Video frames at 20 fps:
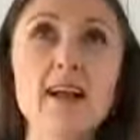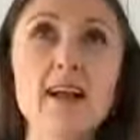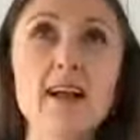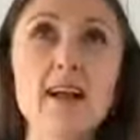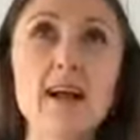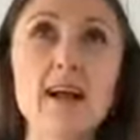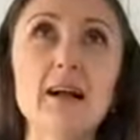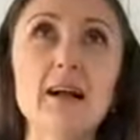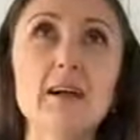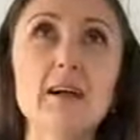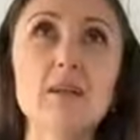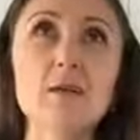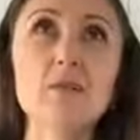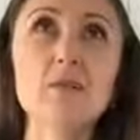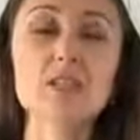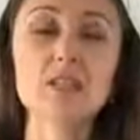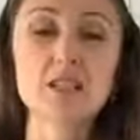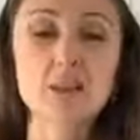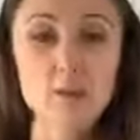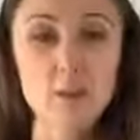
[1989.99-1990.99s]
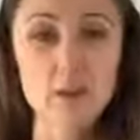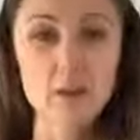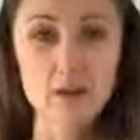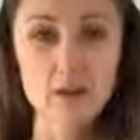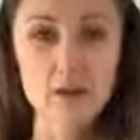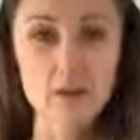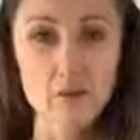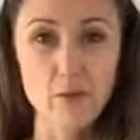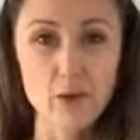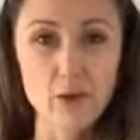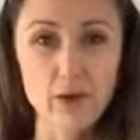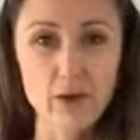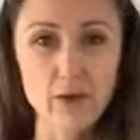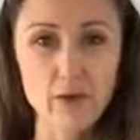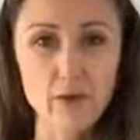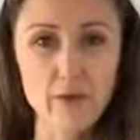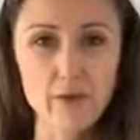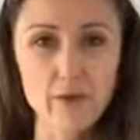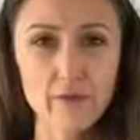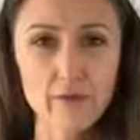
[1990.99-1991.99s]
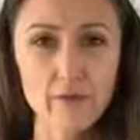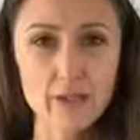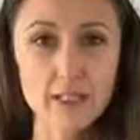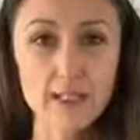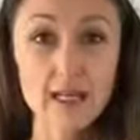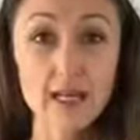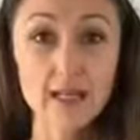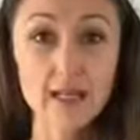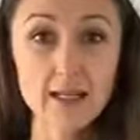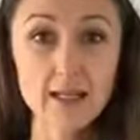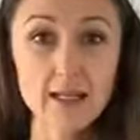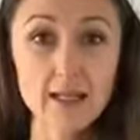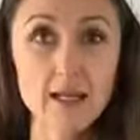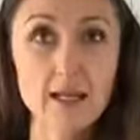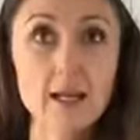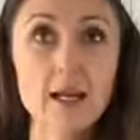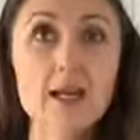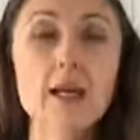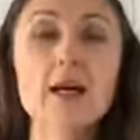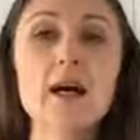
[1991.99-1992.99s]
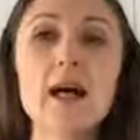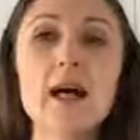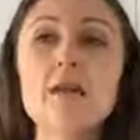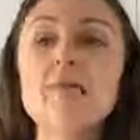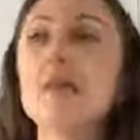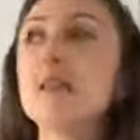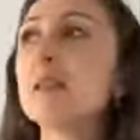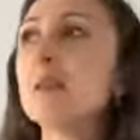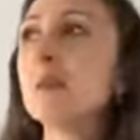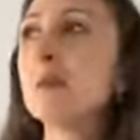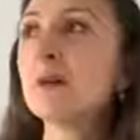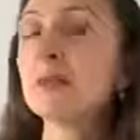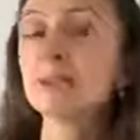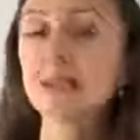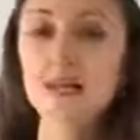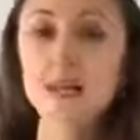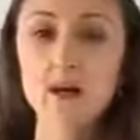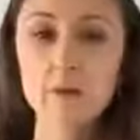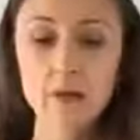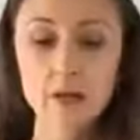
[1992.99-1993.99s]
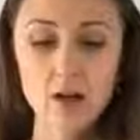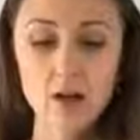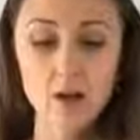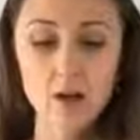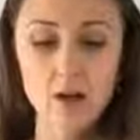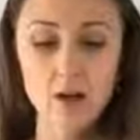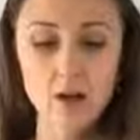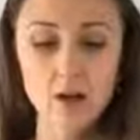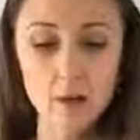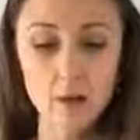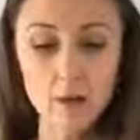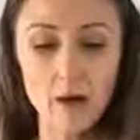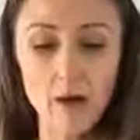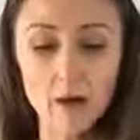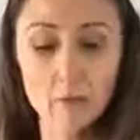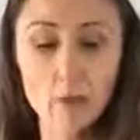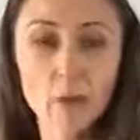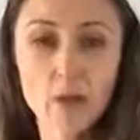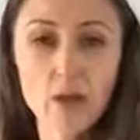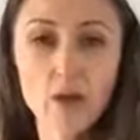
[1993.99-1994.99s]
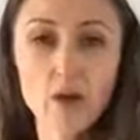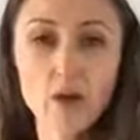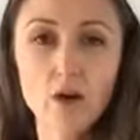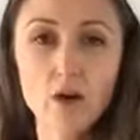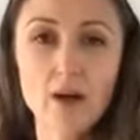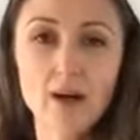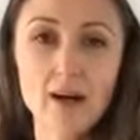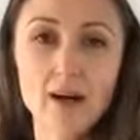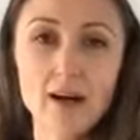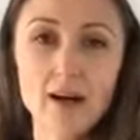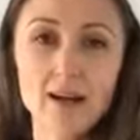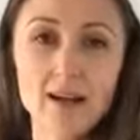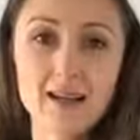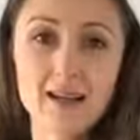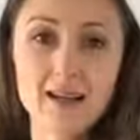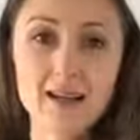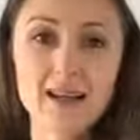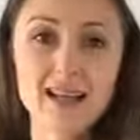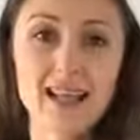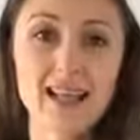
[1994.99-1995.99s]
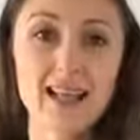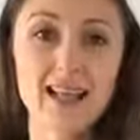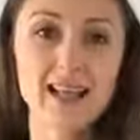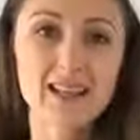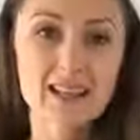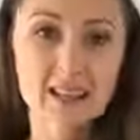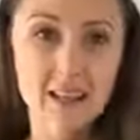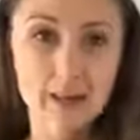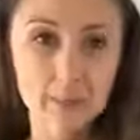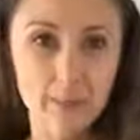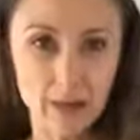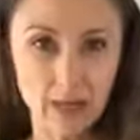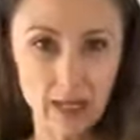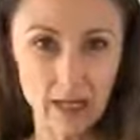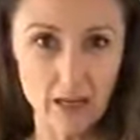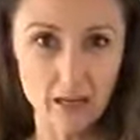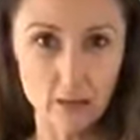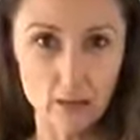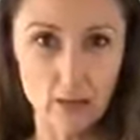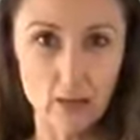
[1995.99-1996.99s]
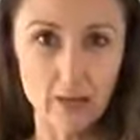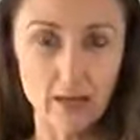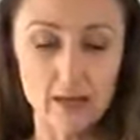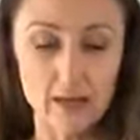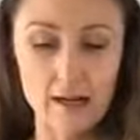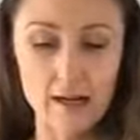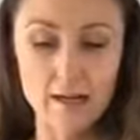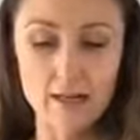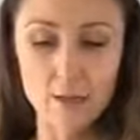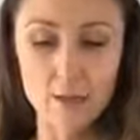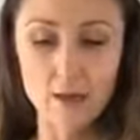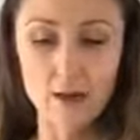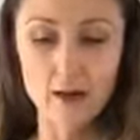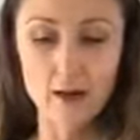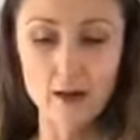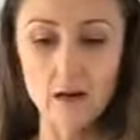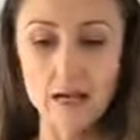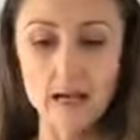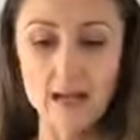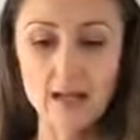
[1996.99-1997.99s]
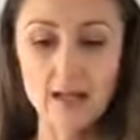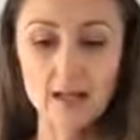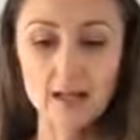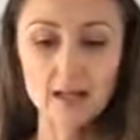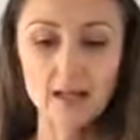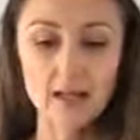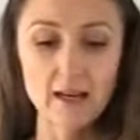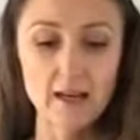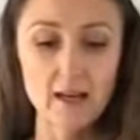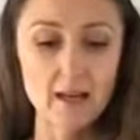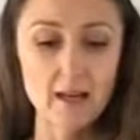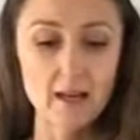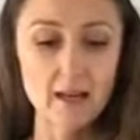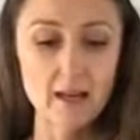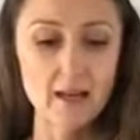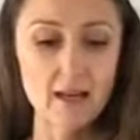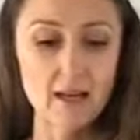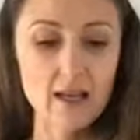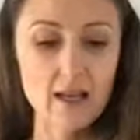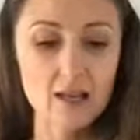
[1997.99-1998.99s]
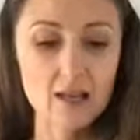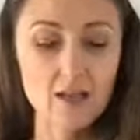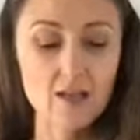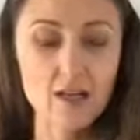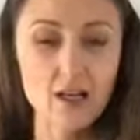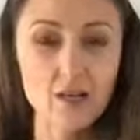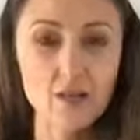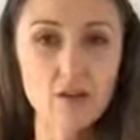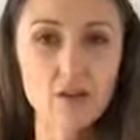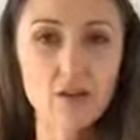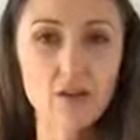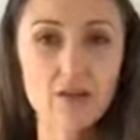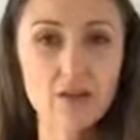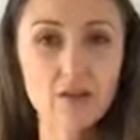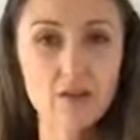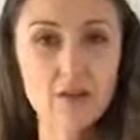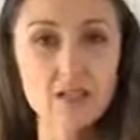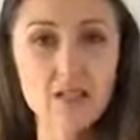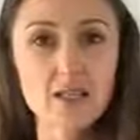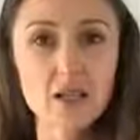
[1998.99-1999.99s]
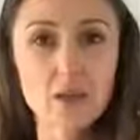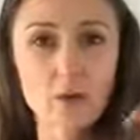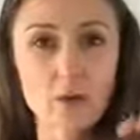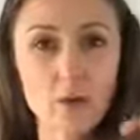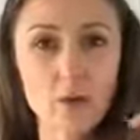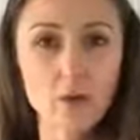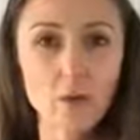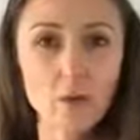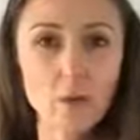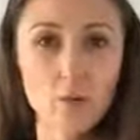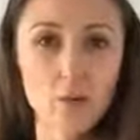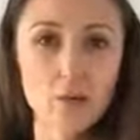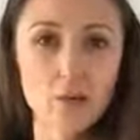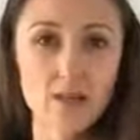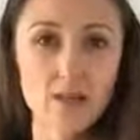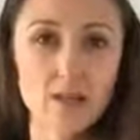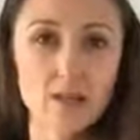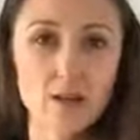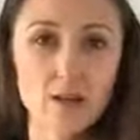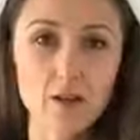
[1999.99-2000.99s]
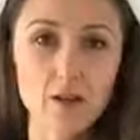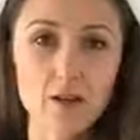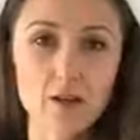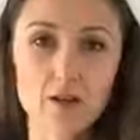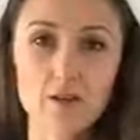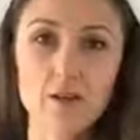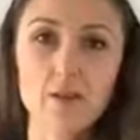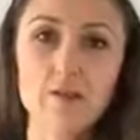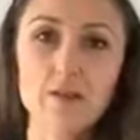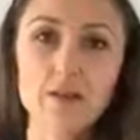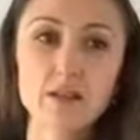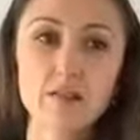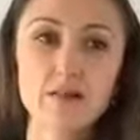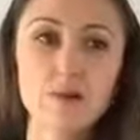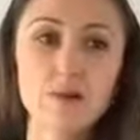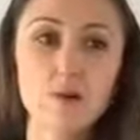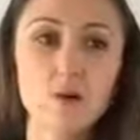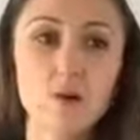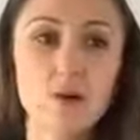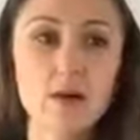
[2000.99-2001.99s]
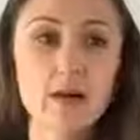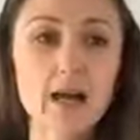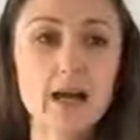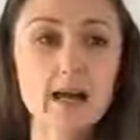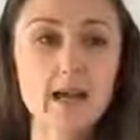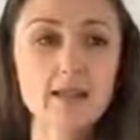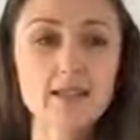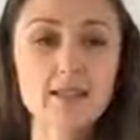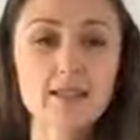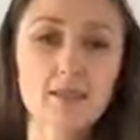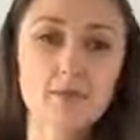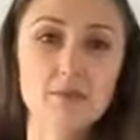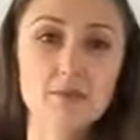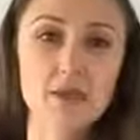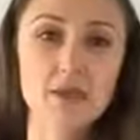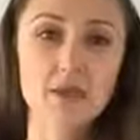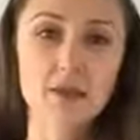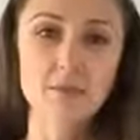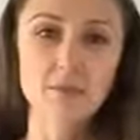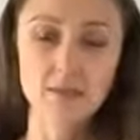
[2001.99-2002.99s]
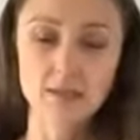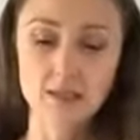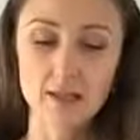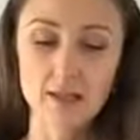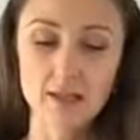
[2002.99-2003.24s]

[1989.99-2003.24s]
to support their immune health for the day. And then when they're coming home, I'm putting On Guard in their bath water as well. Now, again, dilution, obviously oil will sit on the surface of the water and sometimes